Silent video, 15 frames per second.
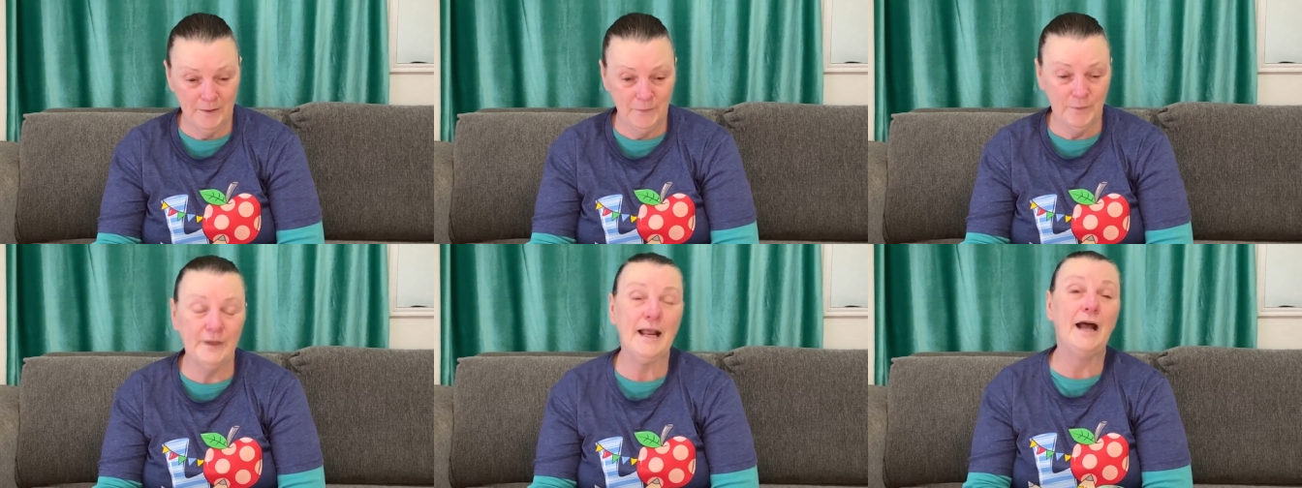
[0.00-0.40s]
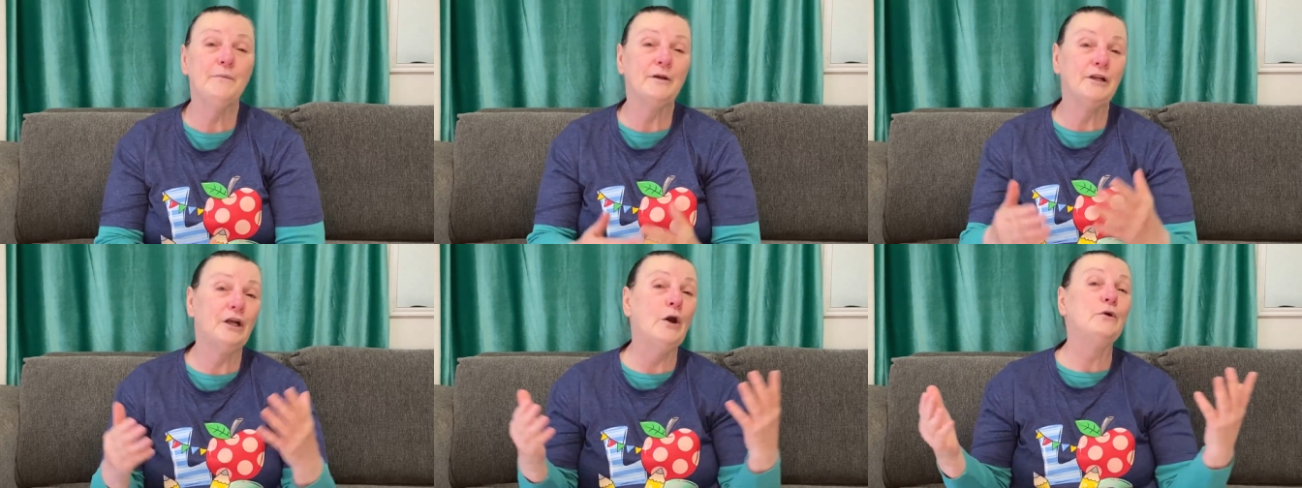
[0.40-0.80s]
When I
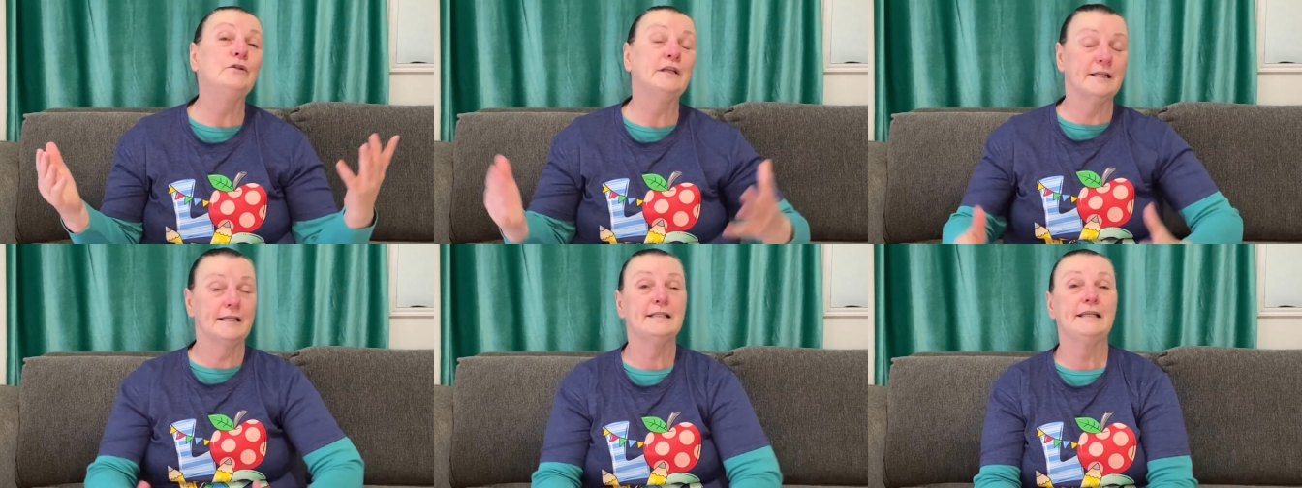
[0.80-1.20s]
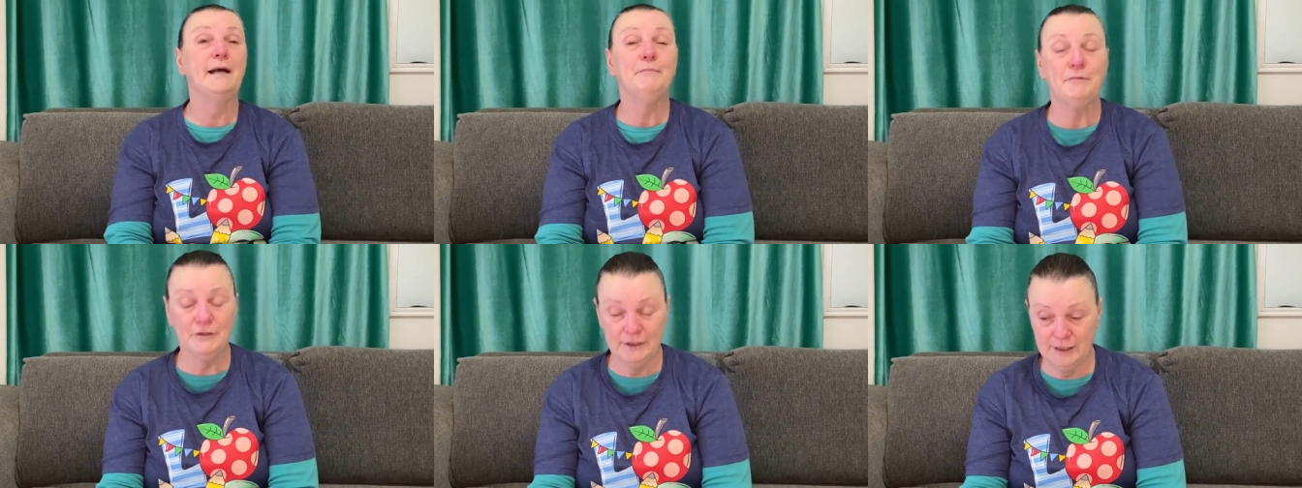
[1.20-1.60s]
would go to the
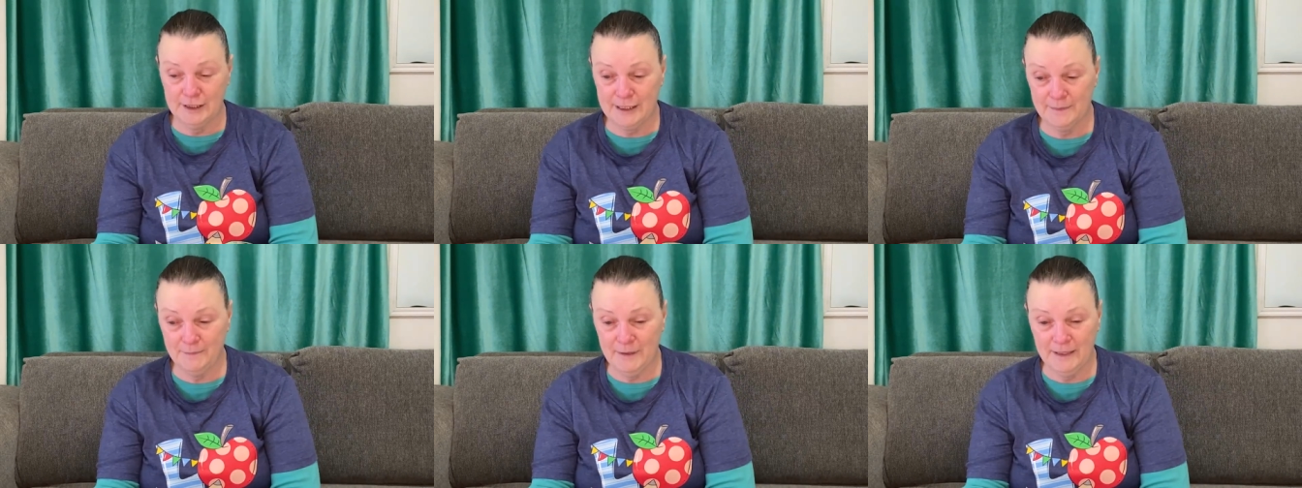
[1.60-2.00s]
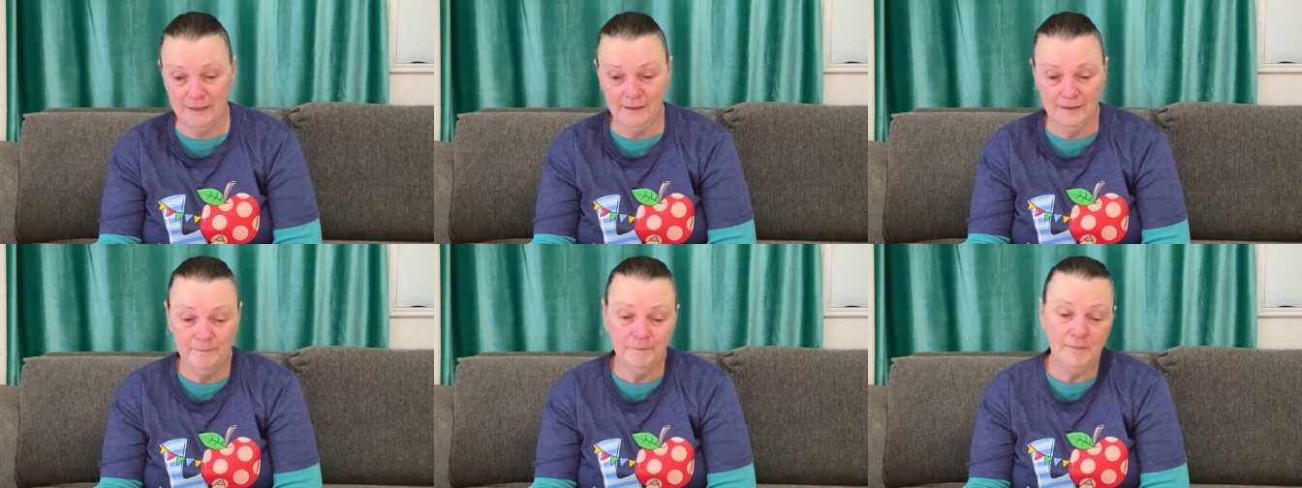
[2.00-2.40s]
summers to
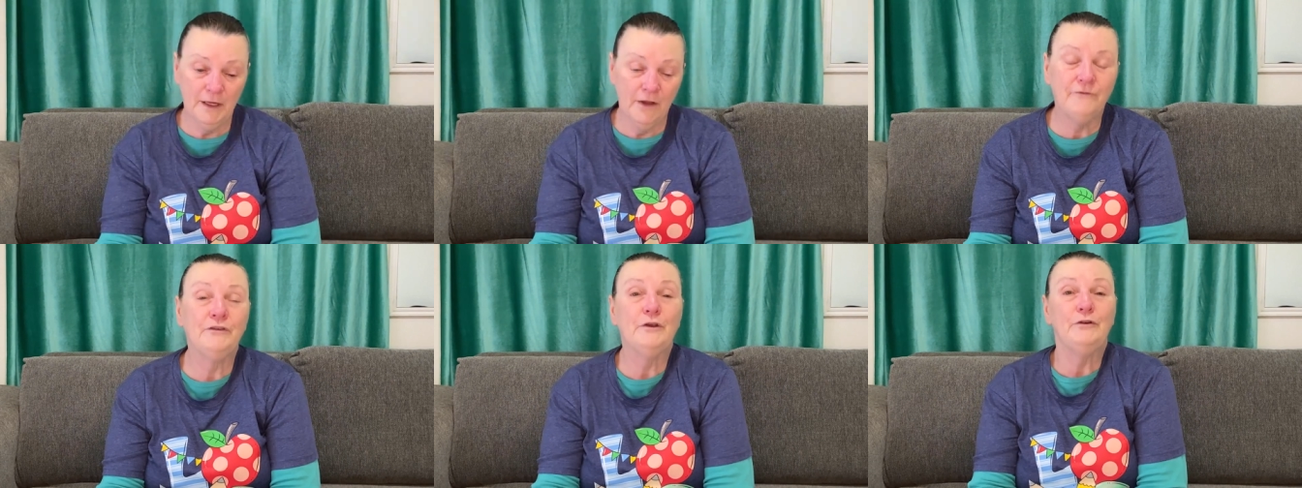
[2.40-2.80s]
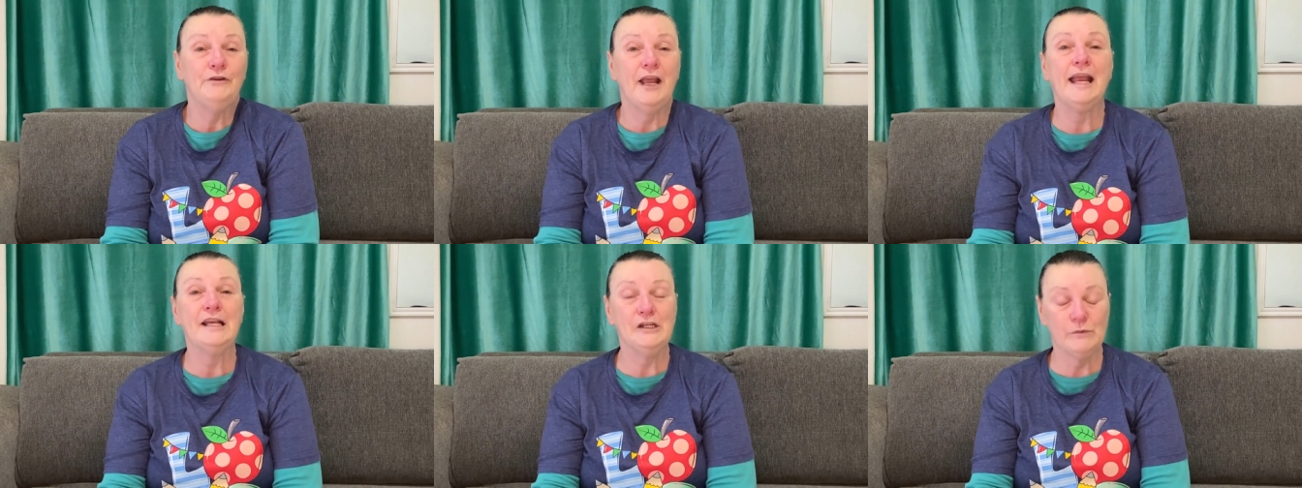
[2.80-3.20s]
spend a few
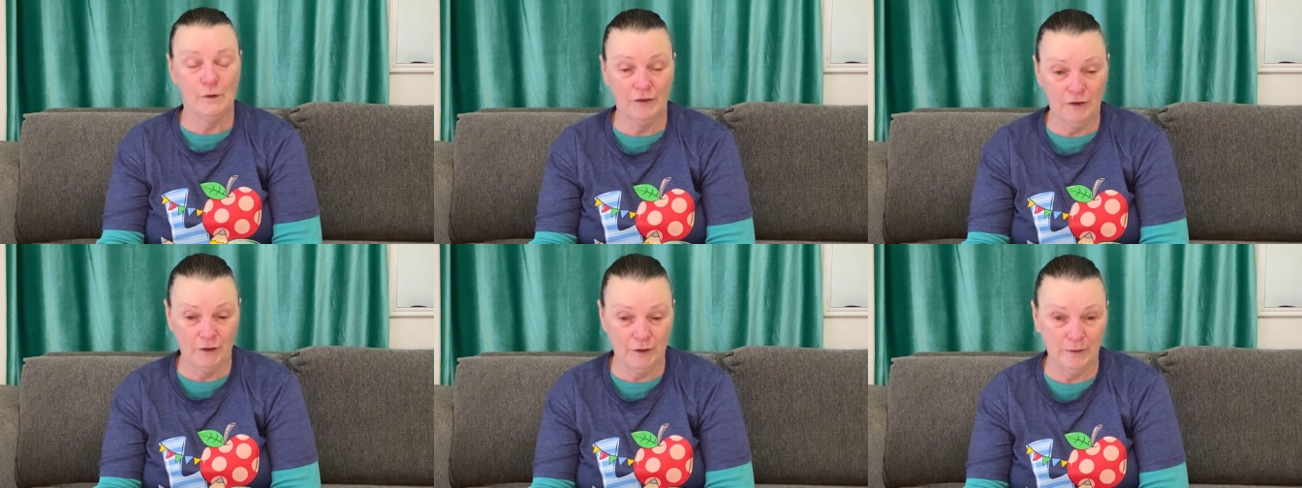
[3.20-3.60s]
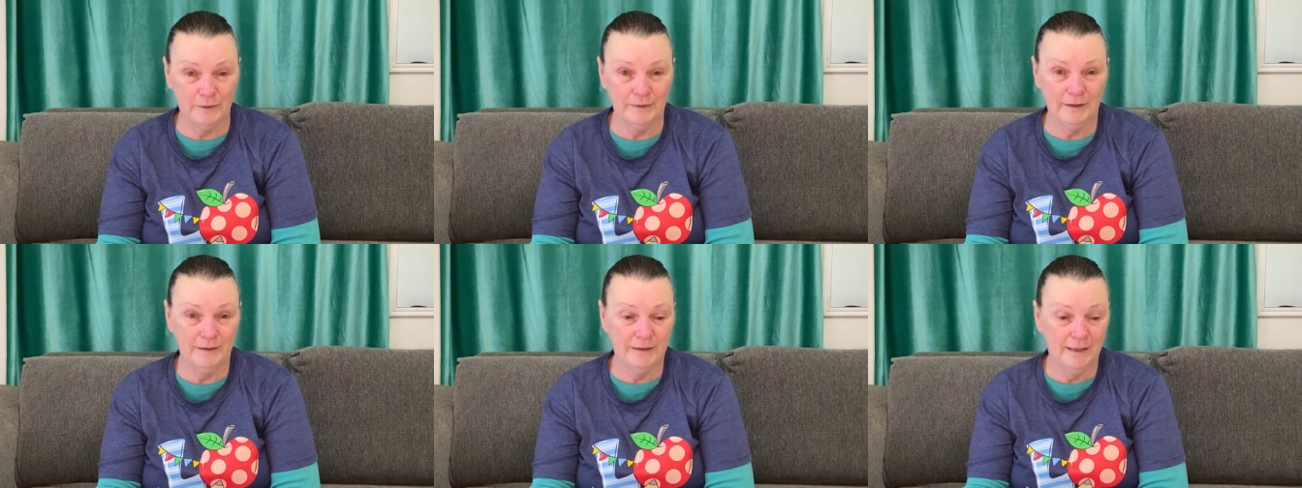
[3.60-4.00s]
days with her
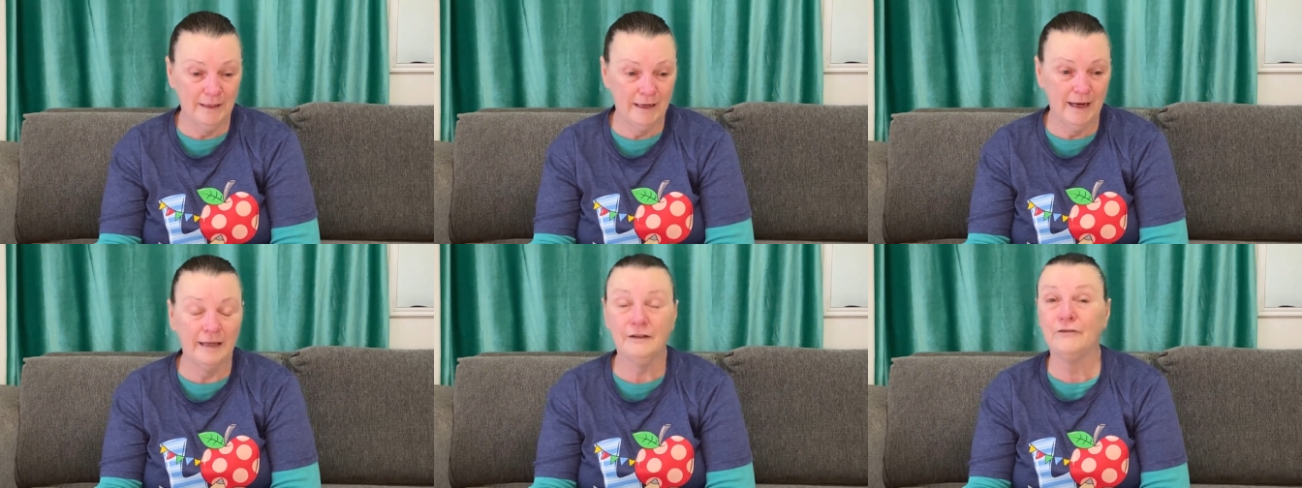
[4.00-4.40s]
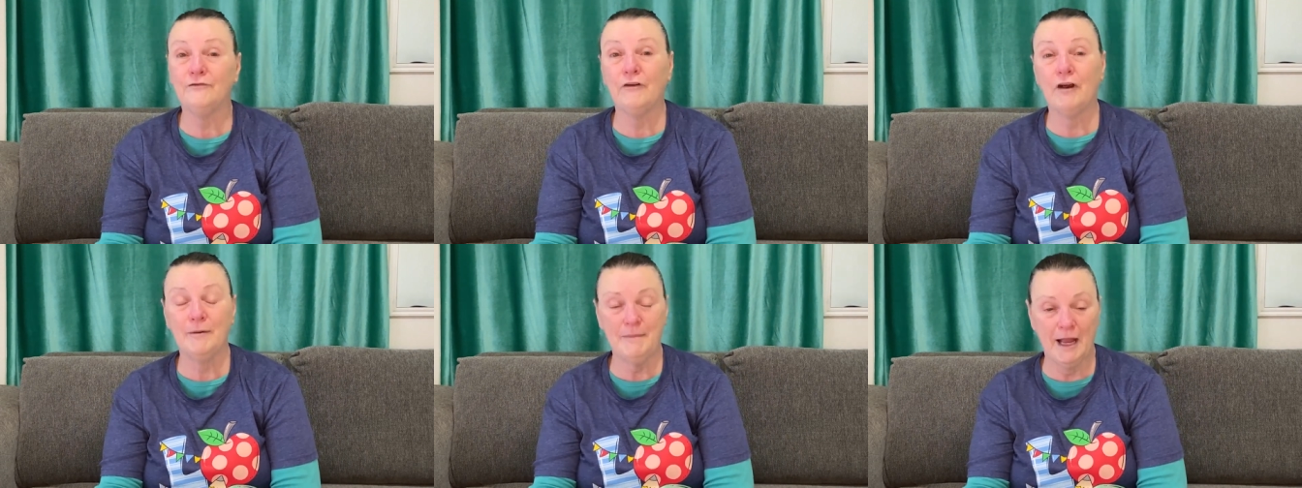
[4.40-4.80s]
at the
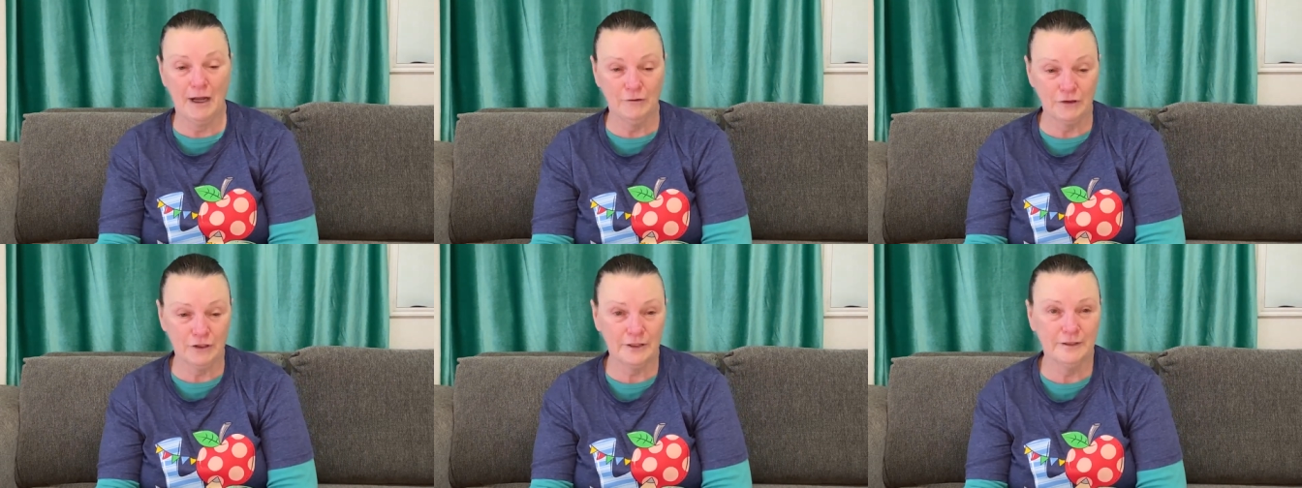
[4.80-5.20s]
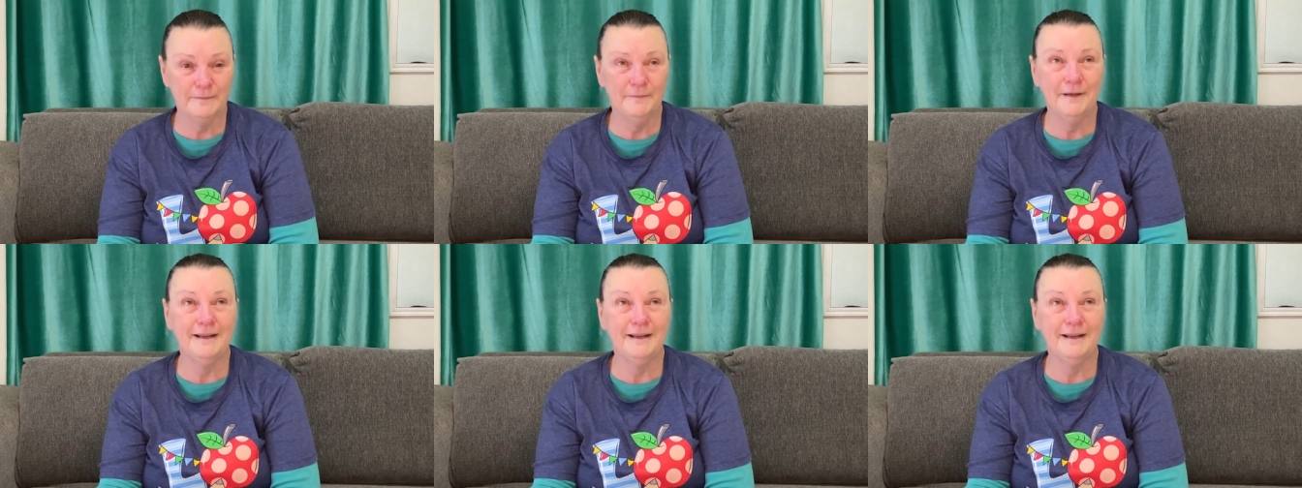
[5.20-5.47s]
farmhouse,